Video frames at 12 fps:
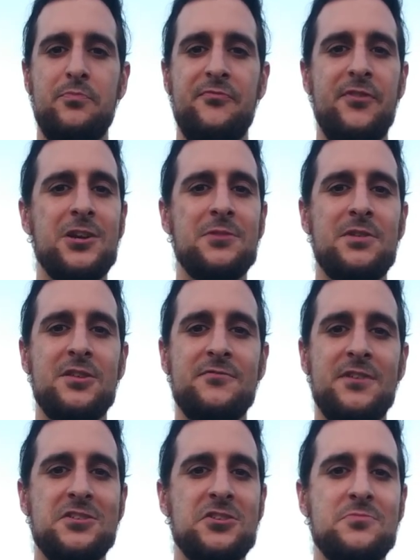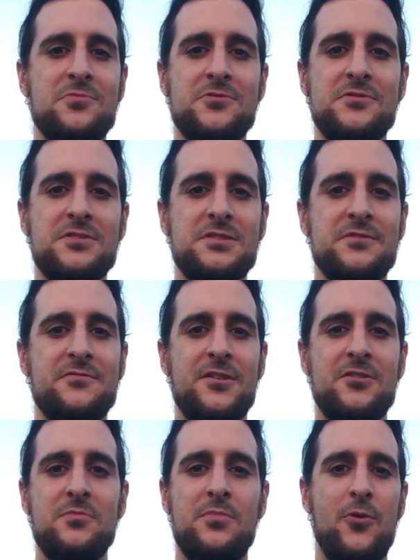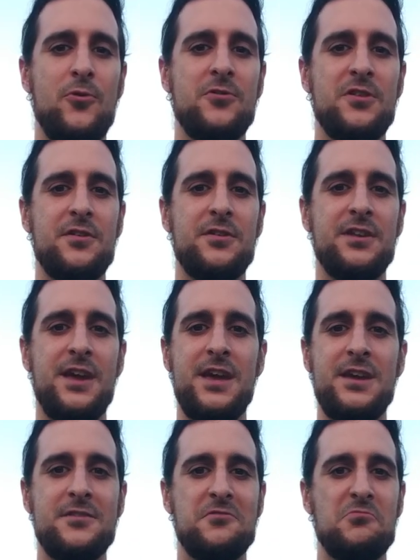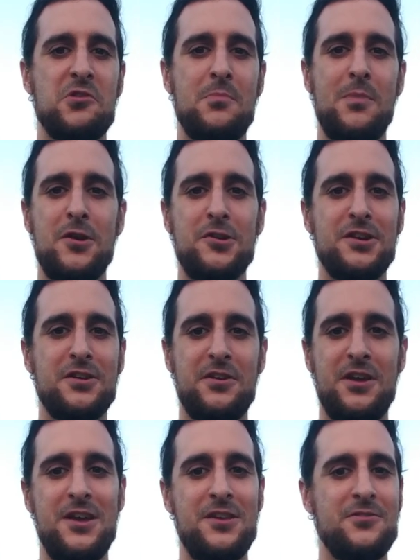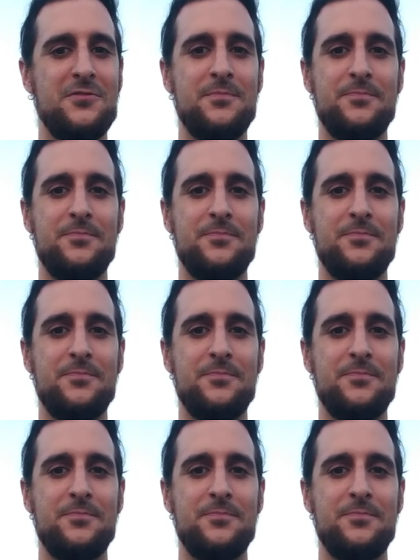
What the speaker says: very many vegetables, very poor diet. The American diet